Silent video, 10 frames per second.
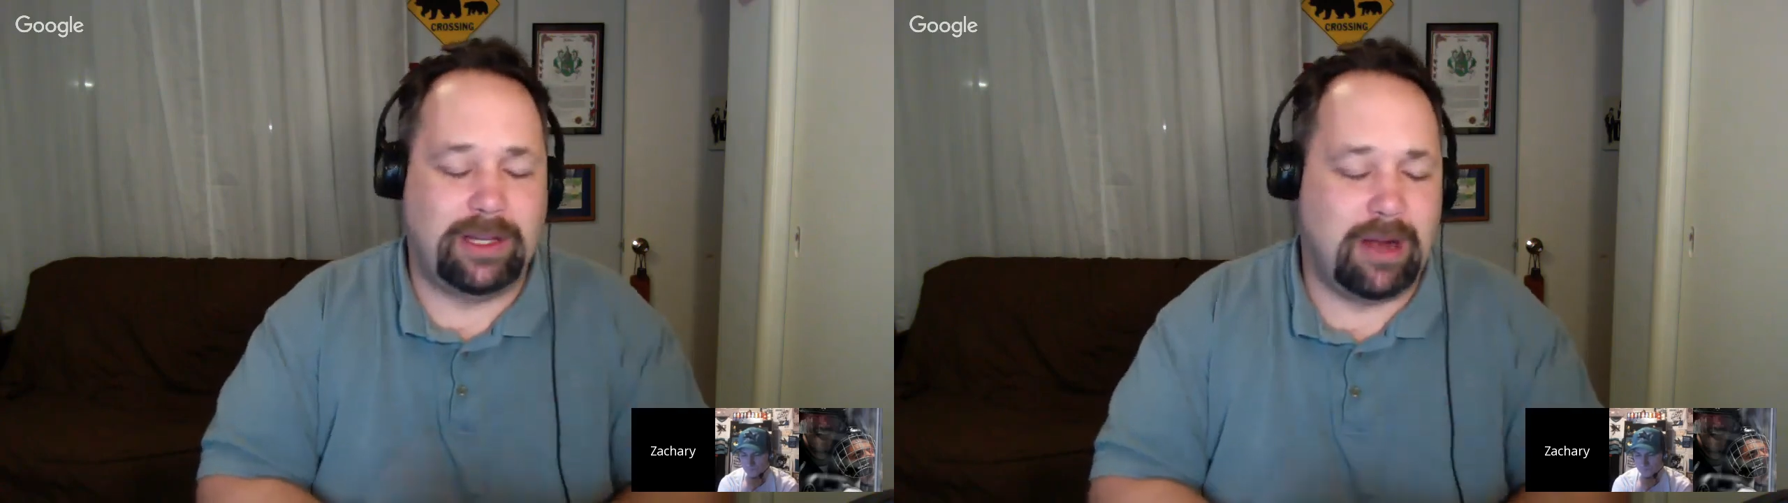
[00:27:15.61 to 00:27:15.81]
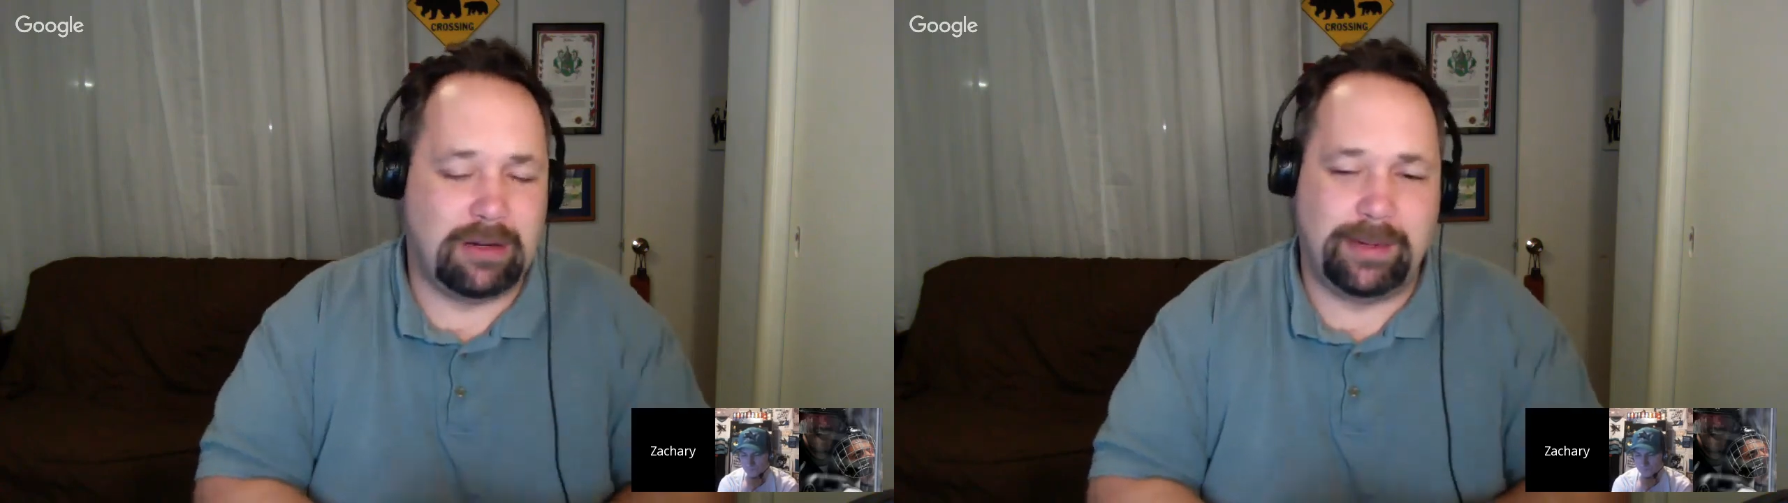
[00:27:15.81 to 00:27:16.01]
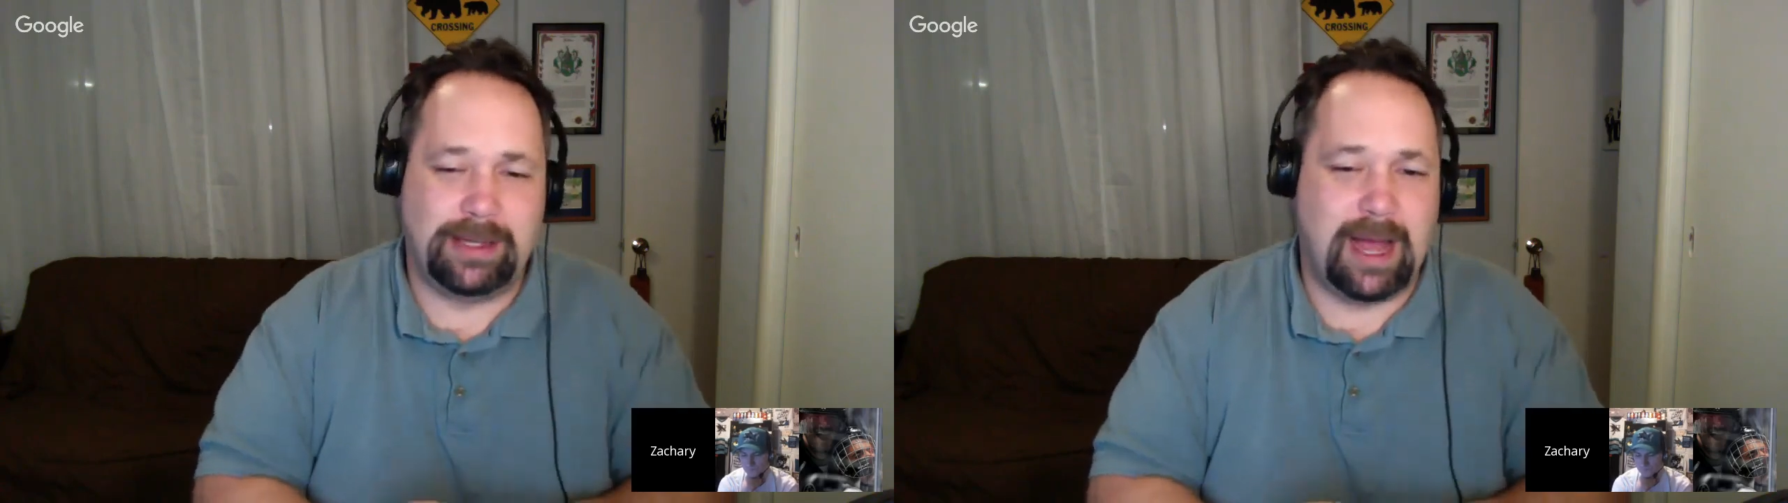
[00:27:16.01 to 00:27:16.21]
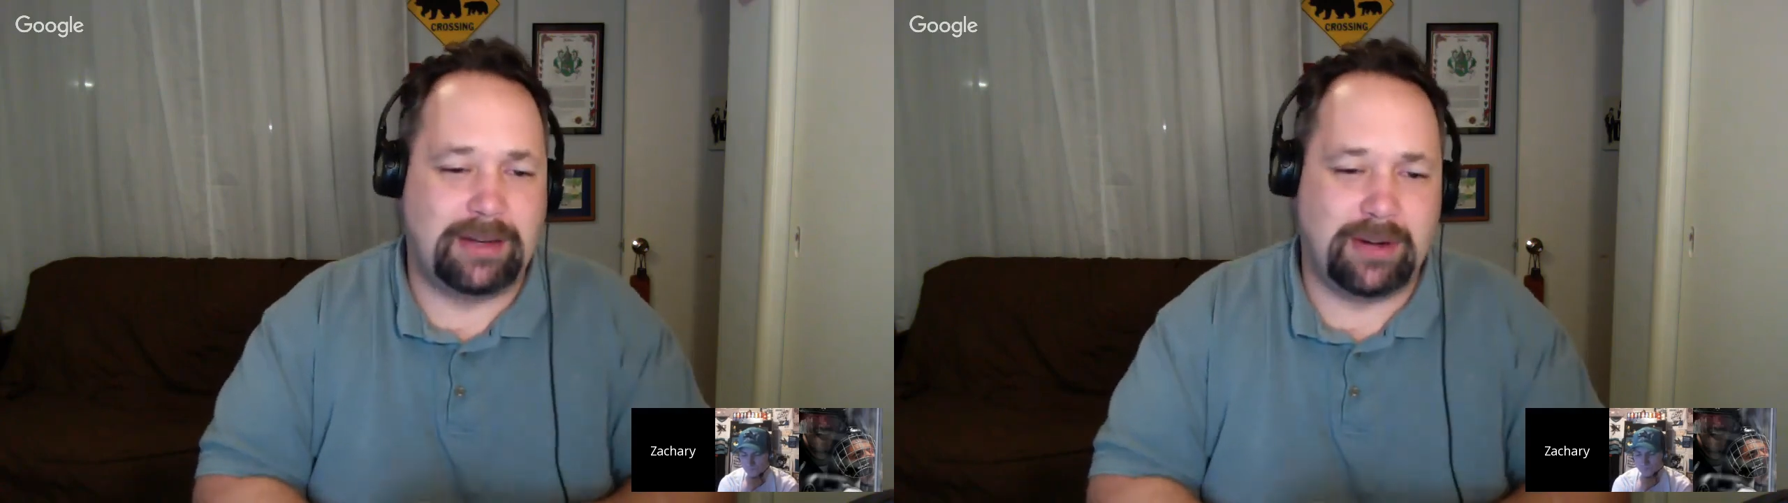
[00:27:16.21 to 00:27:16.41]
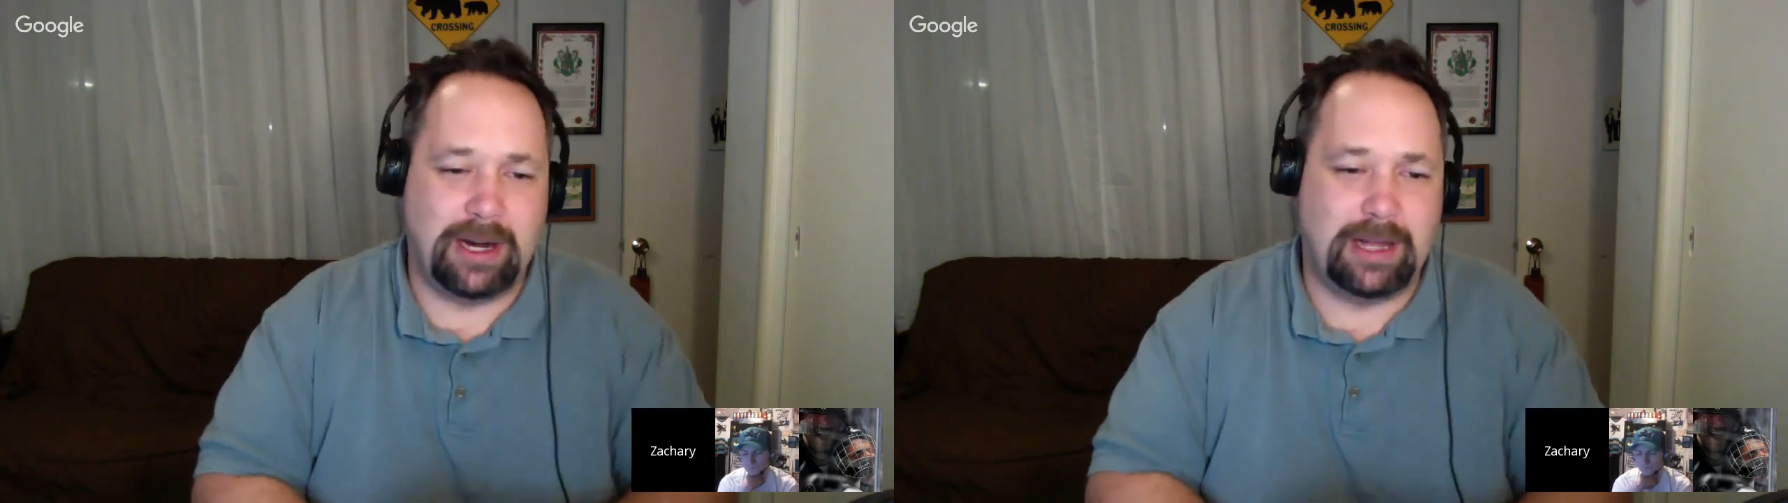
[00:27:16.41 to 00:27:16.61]
talked about that
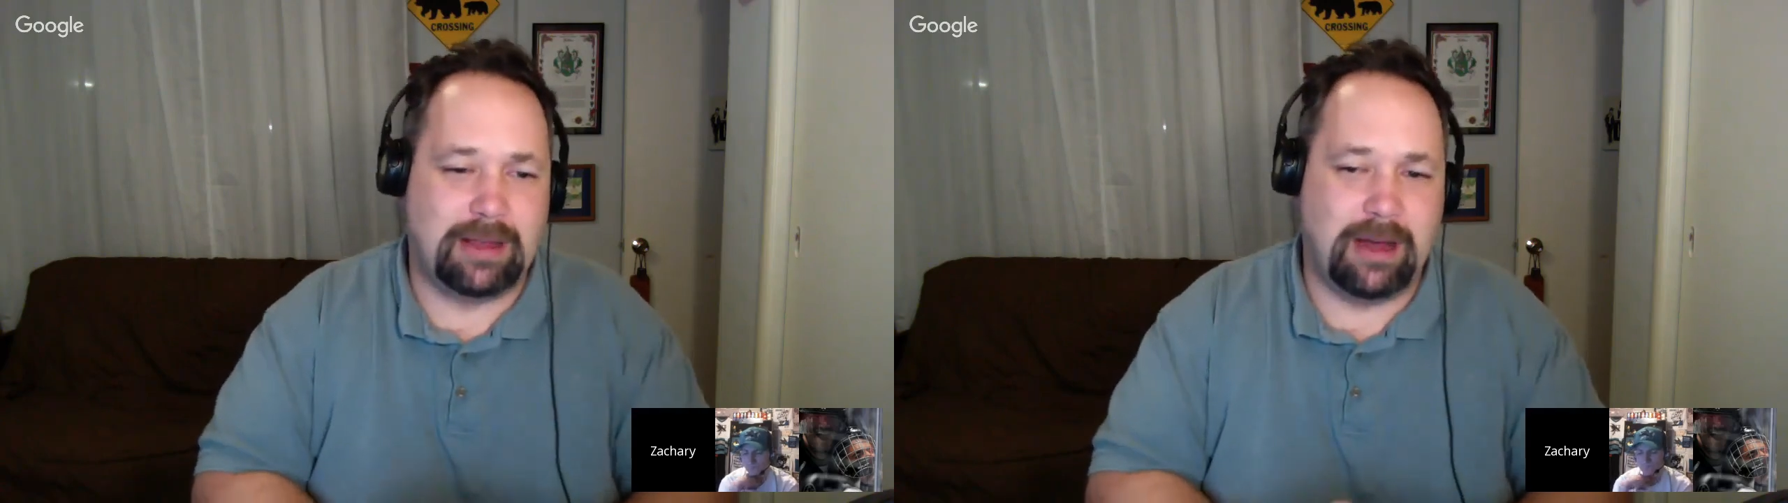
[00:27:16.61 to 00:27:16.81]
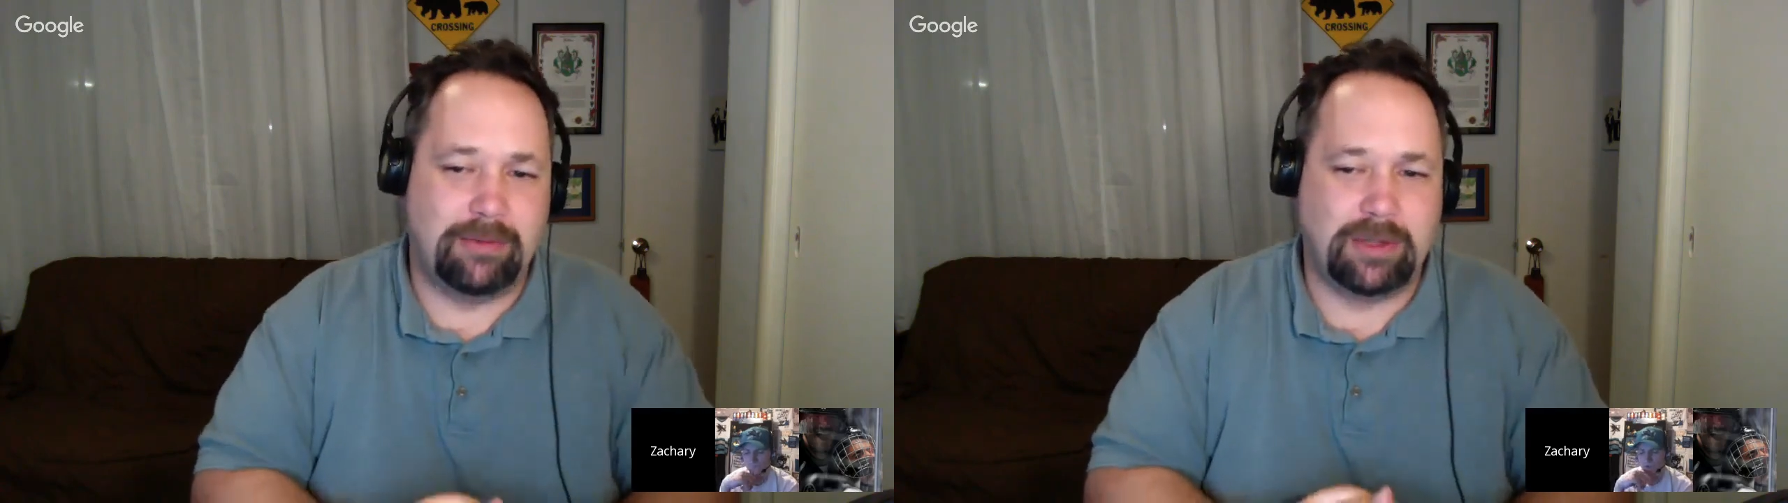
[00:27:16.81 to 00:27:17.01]
trade. I thought it was a